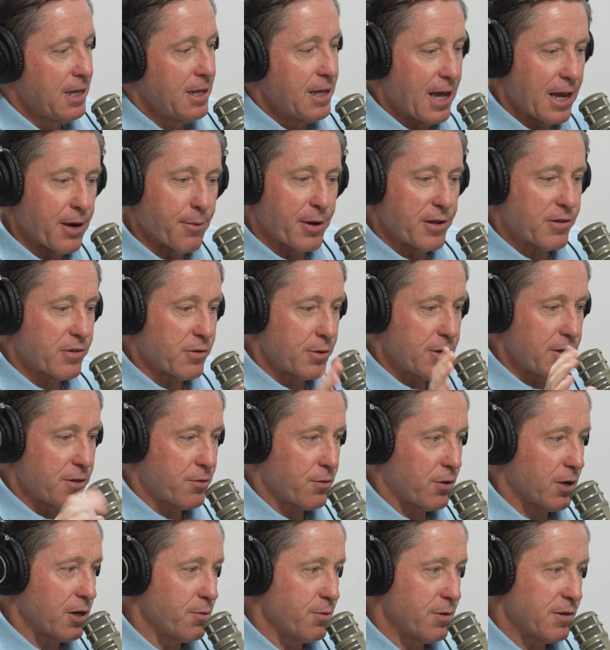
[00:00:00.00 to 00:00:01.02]
Anyway, so he
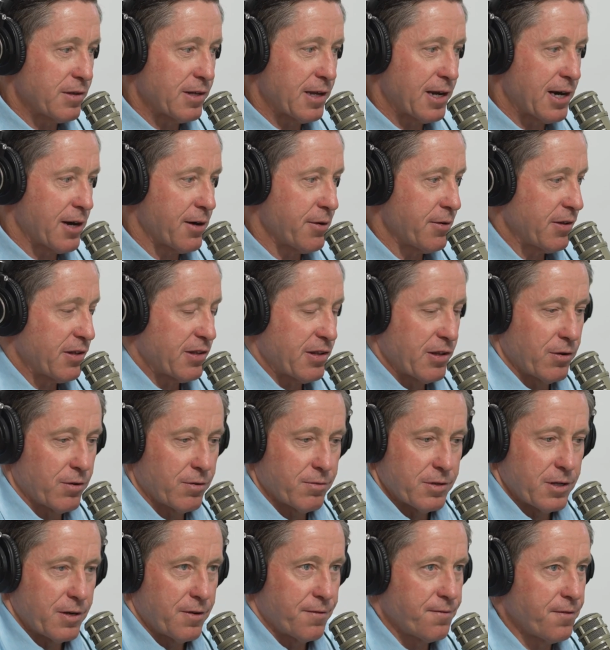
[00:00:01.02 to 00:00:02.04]
thought he was there. He was still,
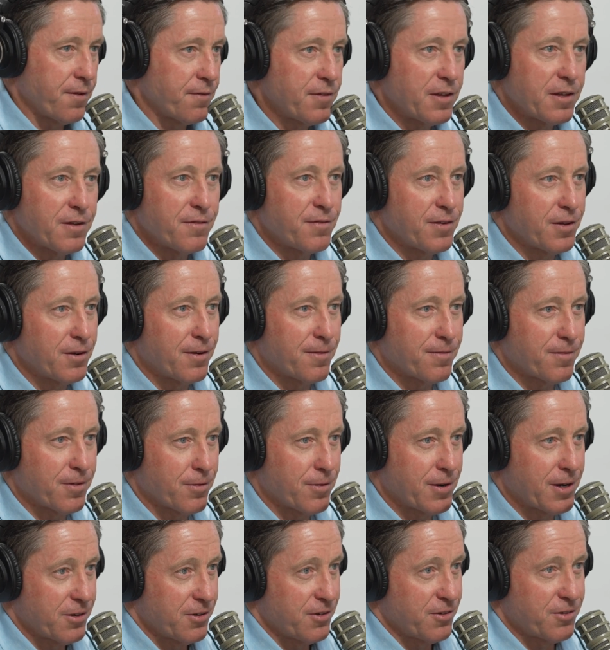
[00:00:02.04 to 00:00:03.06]
15 feet off the
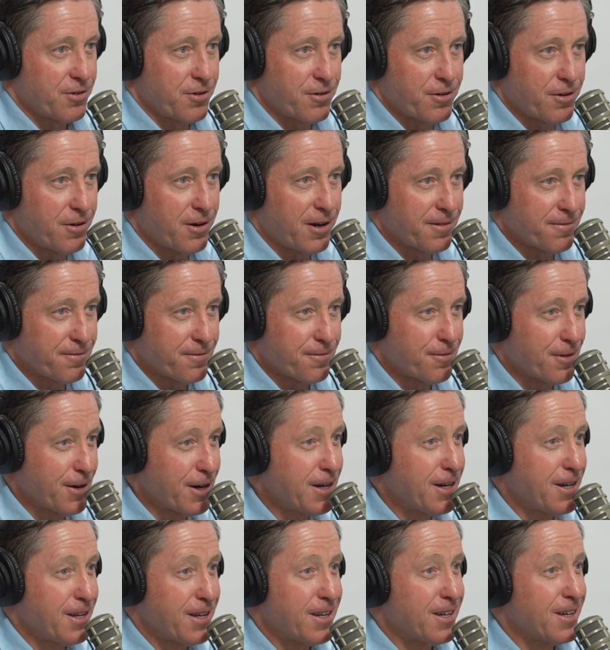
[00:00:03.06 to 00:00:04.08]
ground, just turned it off
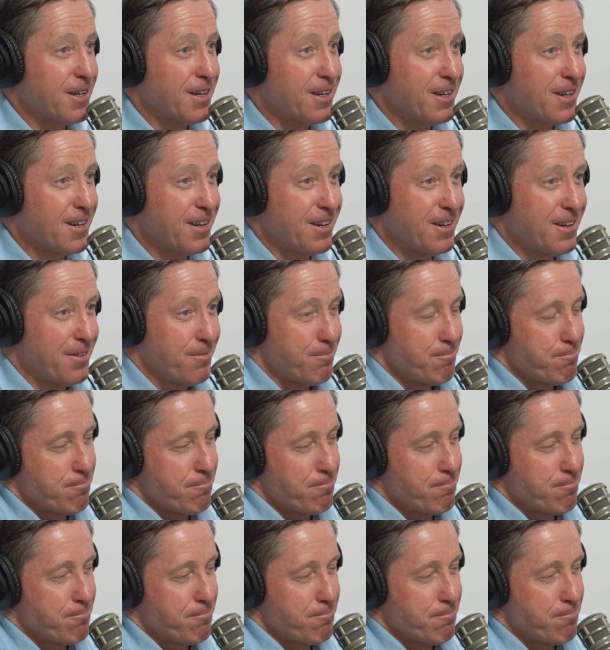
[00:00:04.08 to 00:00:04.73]
and